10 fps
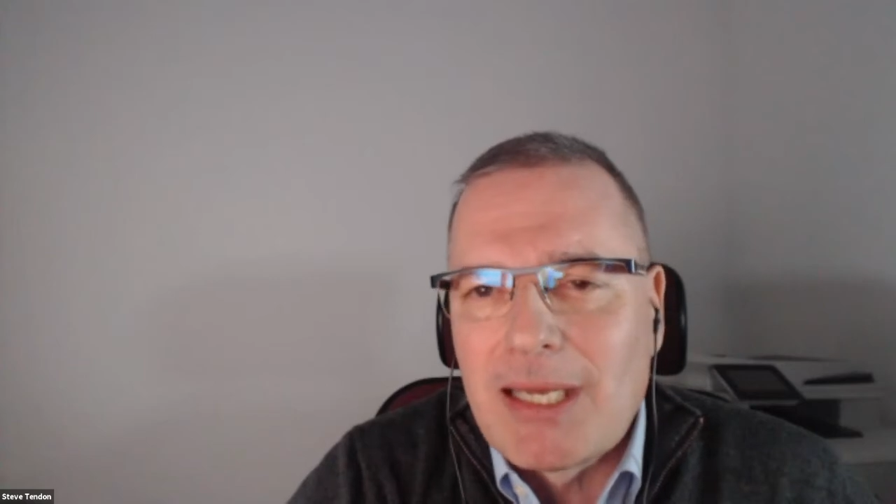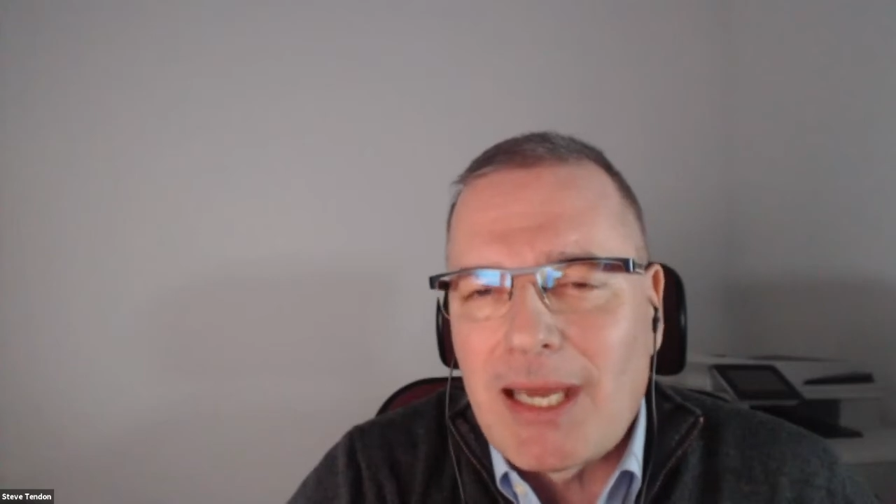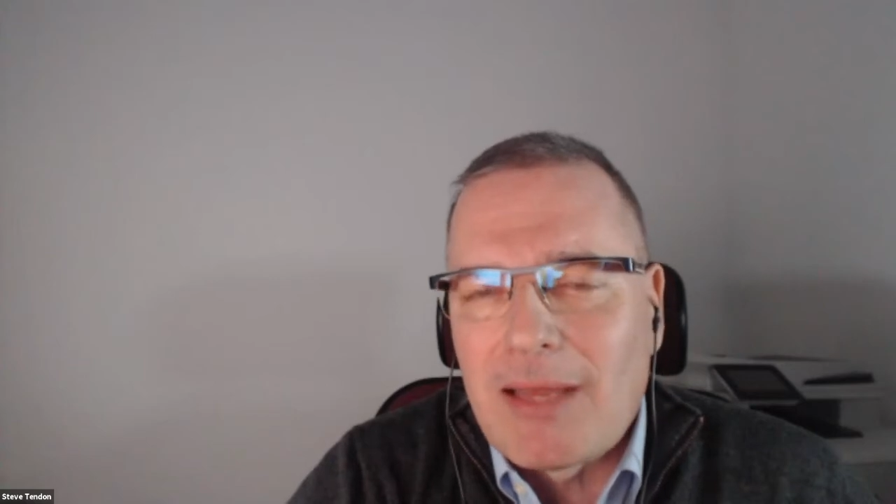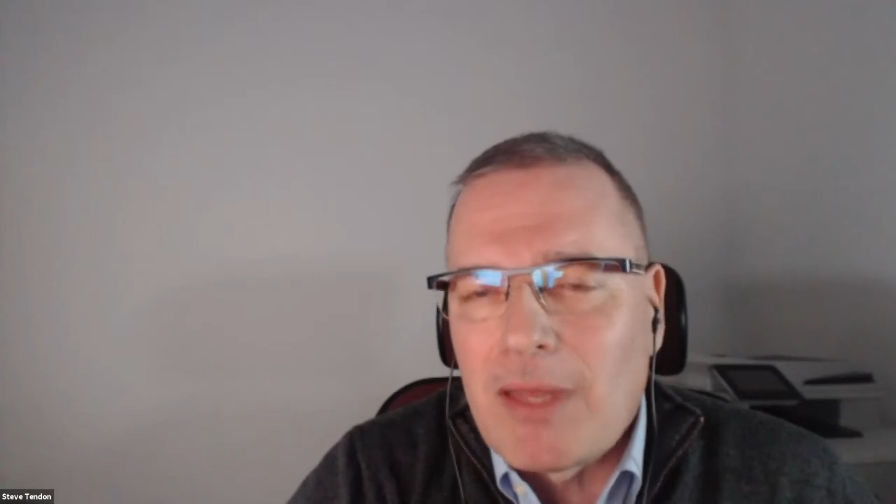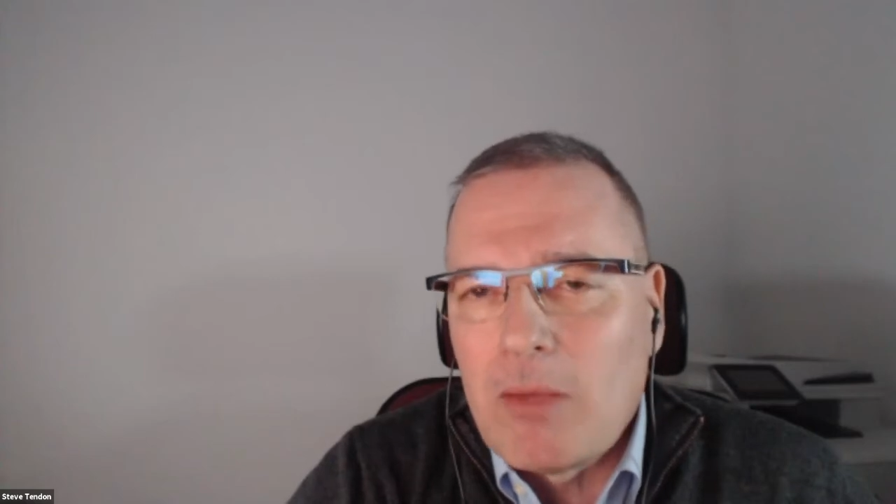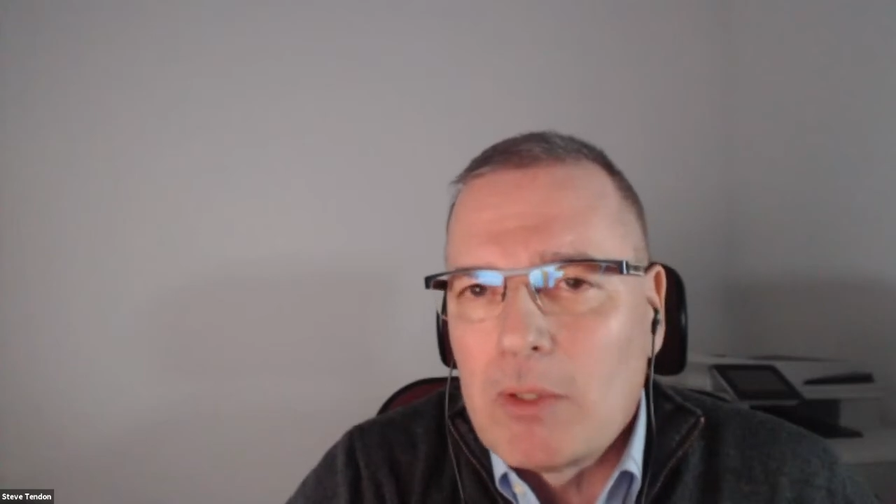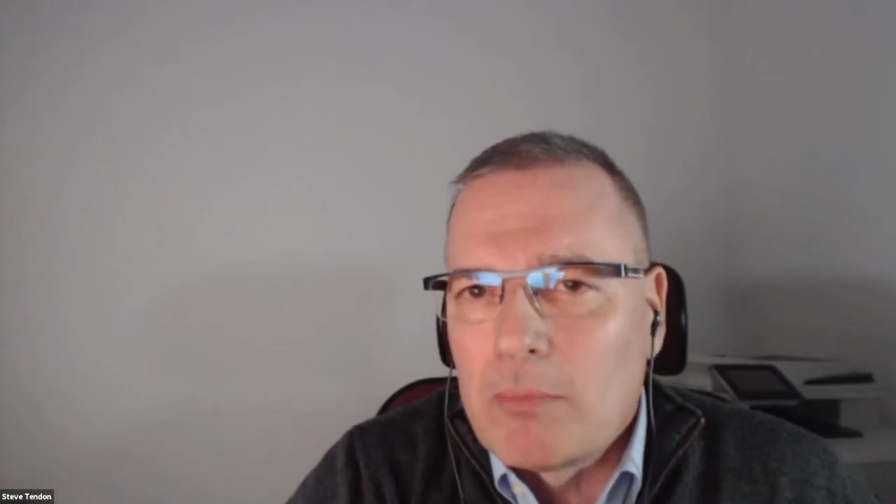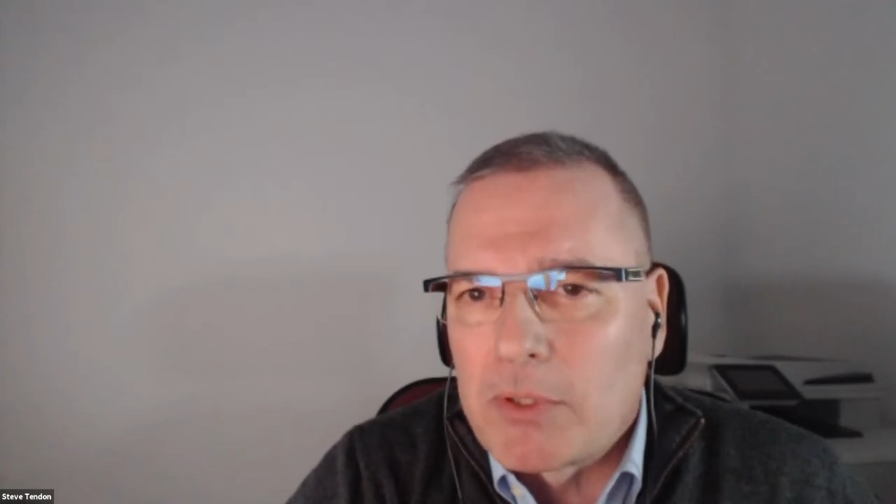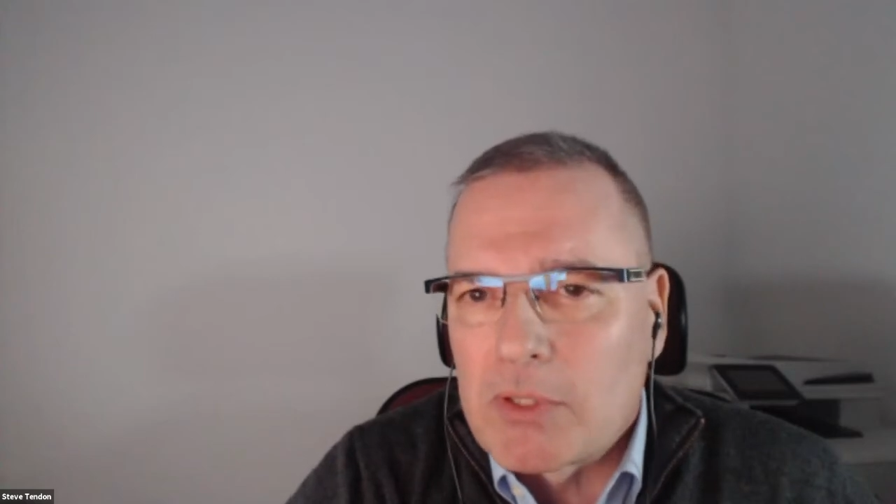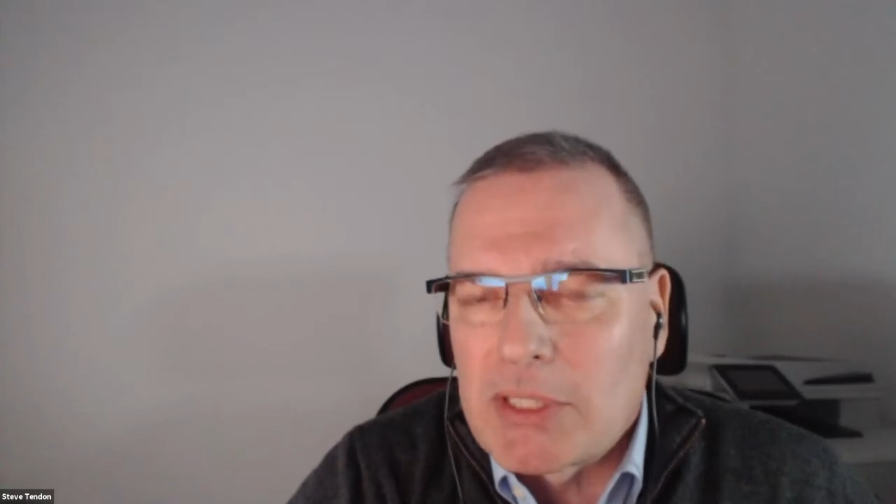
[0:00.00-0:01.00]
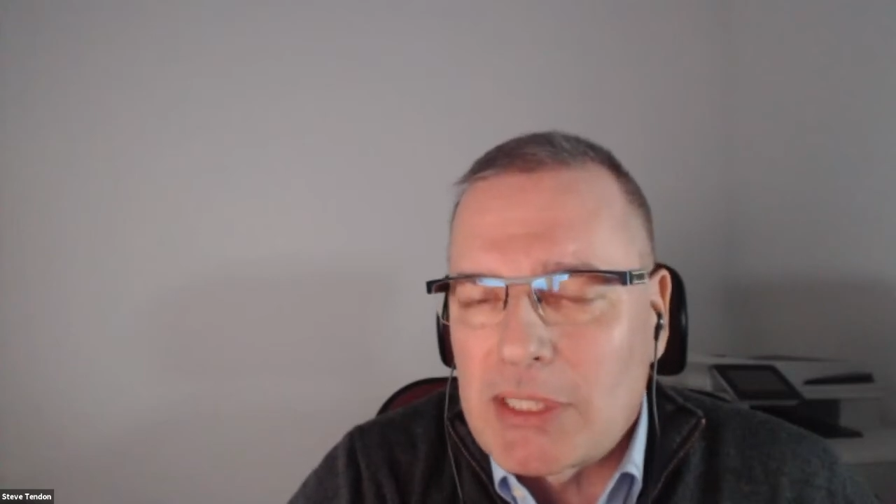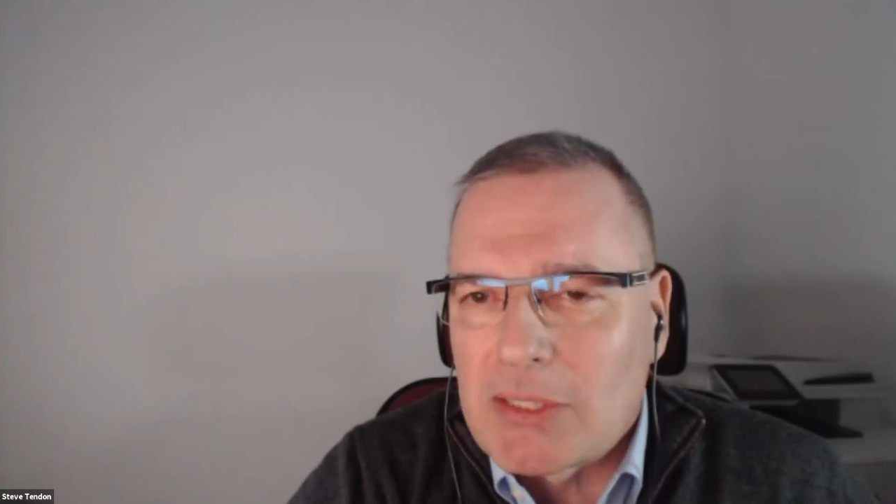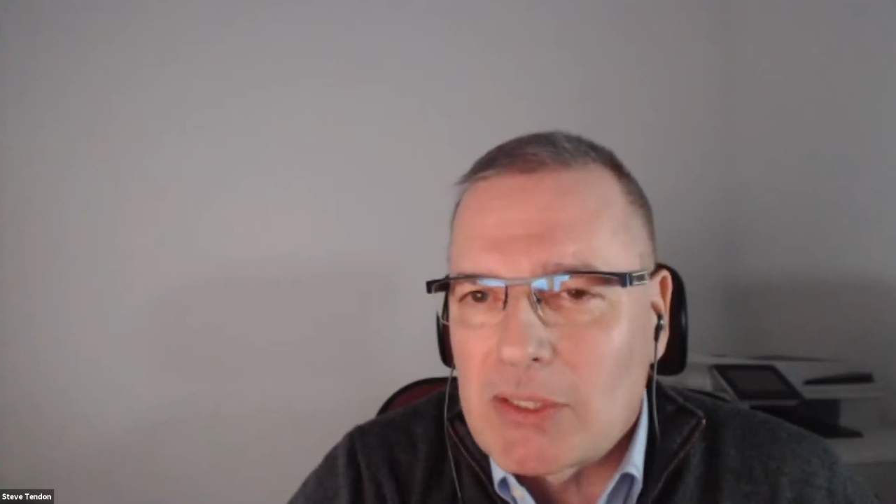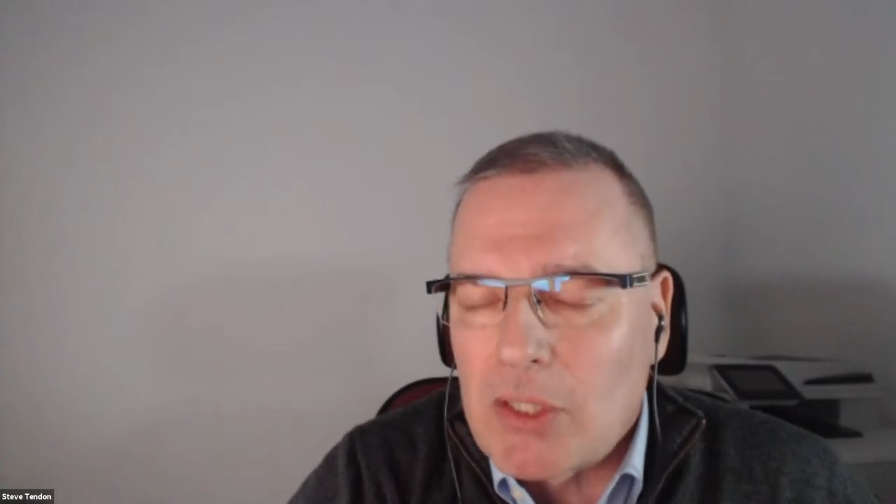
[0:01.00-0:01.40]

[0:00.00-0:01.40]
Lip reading: and they will persist.